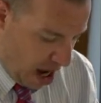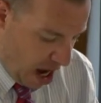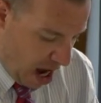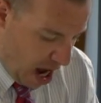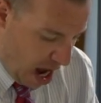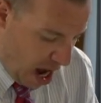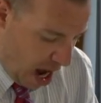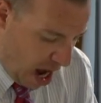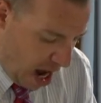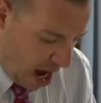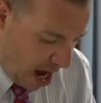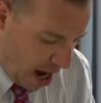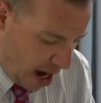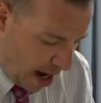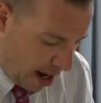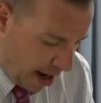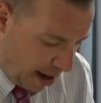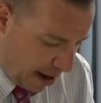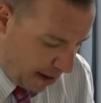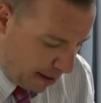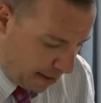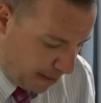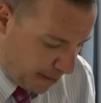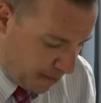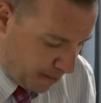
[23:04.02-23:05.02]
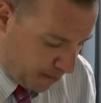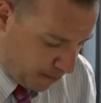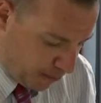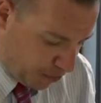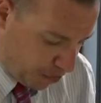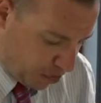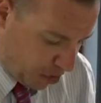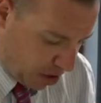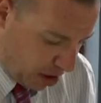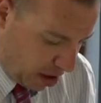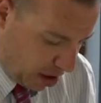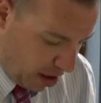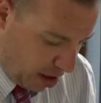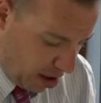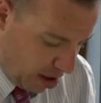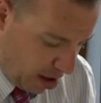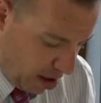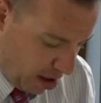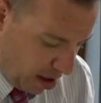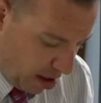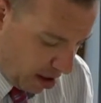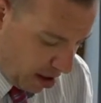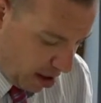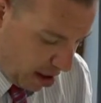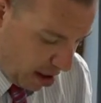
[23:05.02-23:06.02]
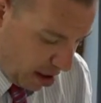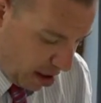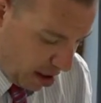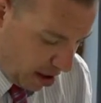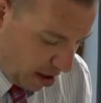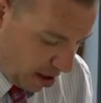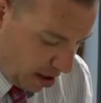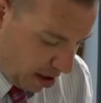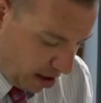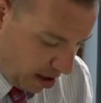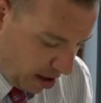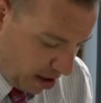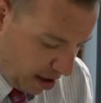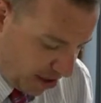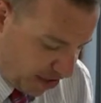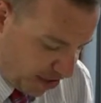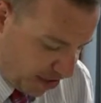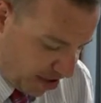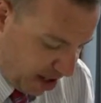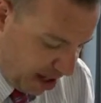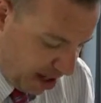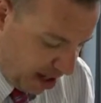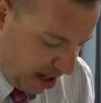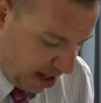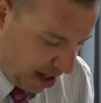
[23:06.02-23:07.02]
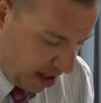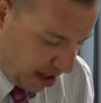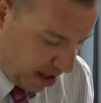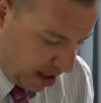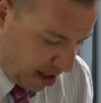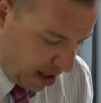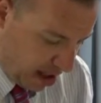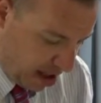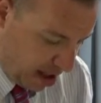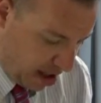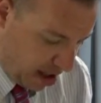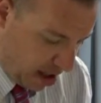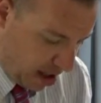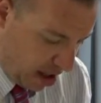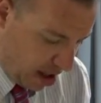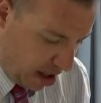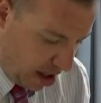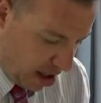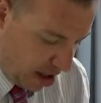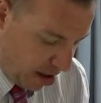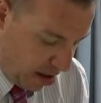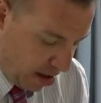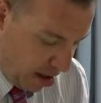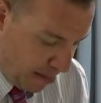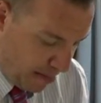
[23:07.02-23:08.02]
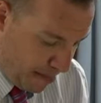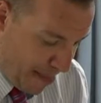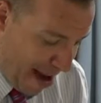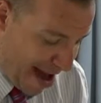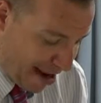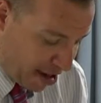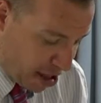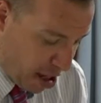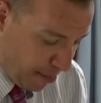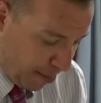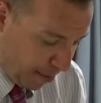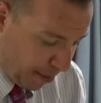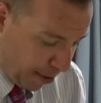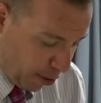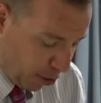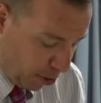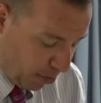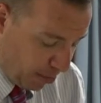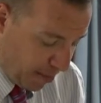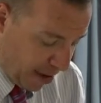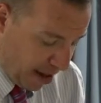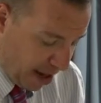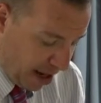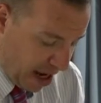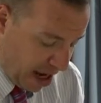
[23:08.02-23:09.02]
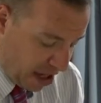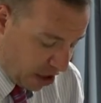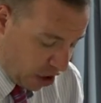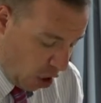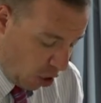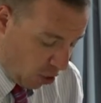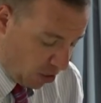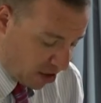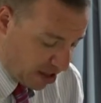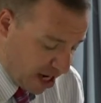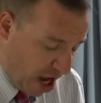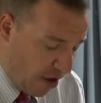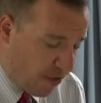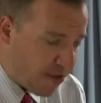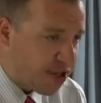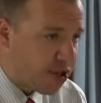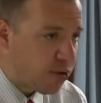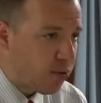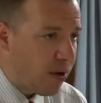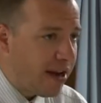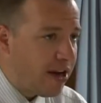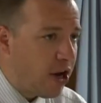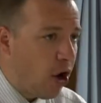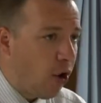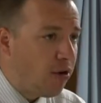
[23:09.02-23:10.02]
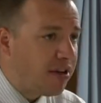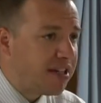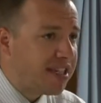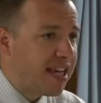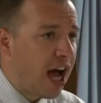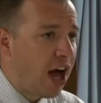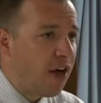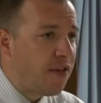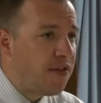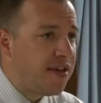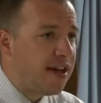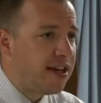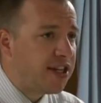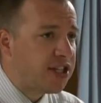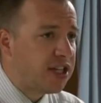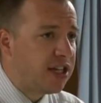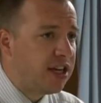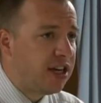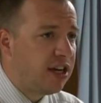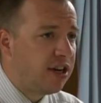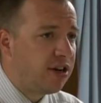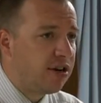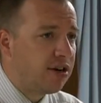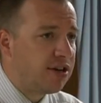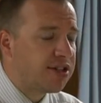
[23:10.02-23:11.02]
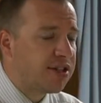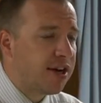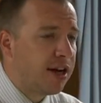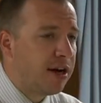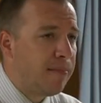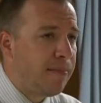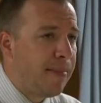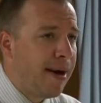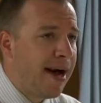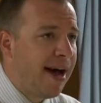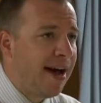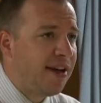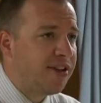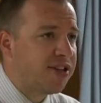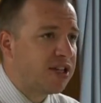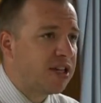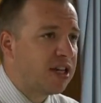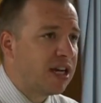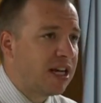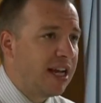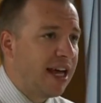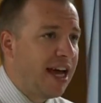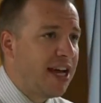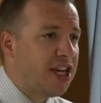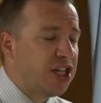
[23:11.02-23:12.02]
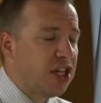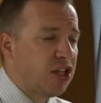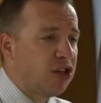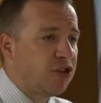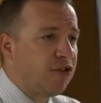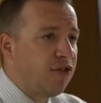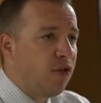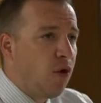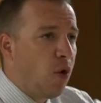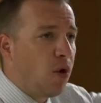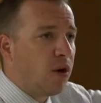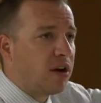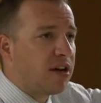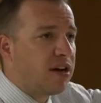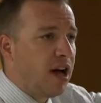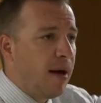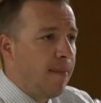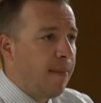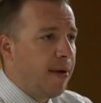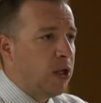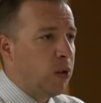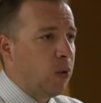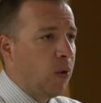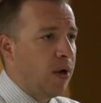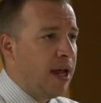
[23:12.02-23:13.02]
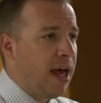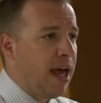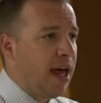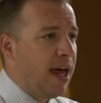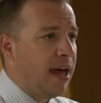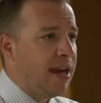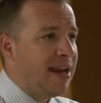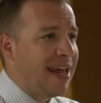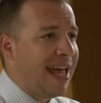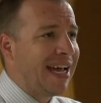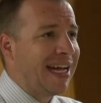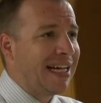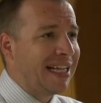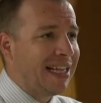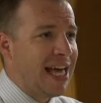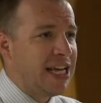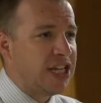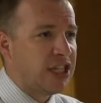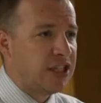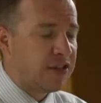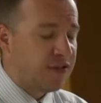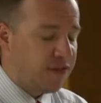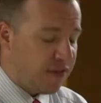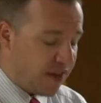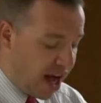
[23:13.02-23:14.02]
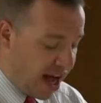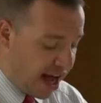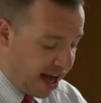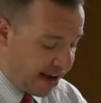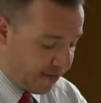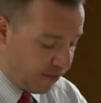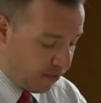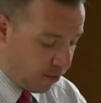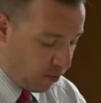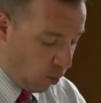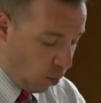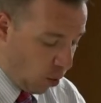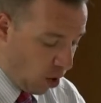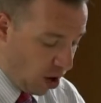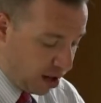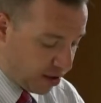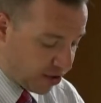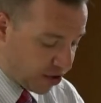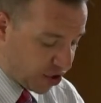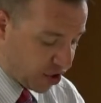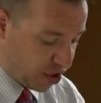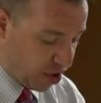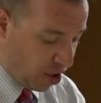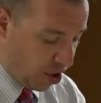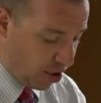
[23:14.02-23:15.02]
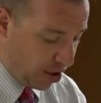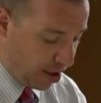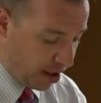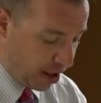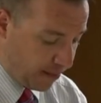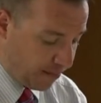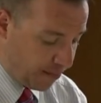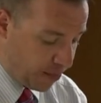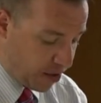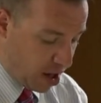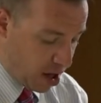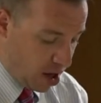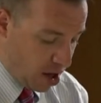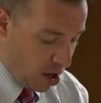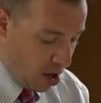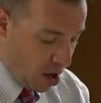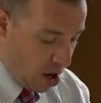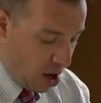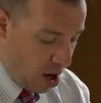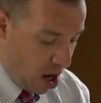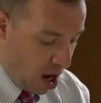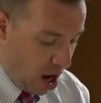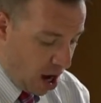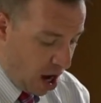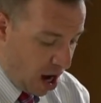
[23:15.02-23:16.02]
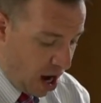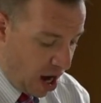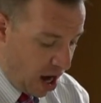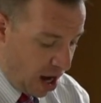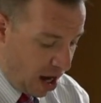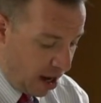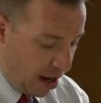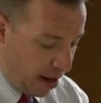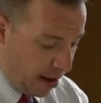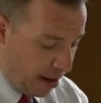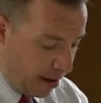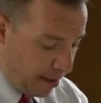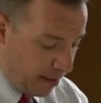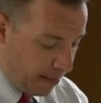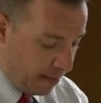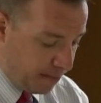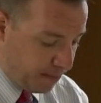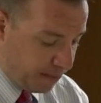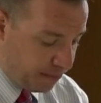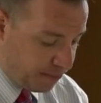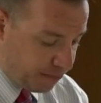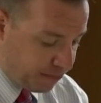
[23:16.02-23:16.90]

Um, let's see back up a little bit and notice how this notice how this here is going to match Galatians 4 coming to an end and Galatians 5 1 starting. Um,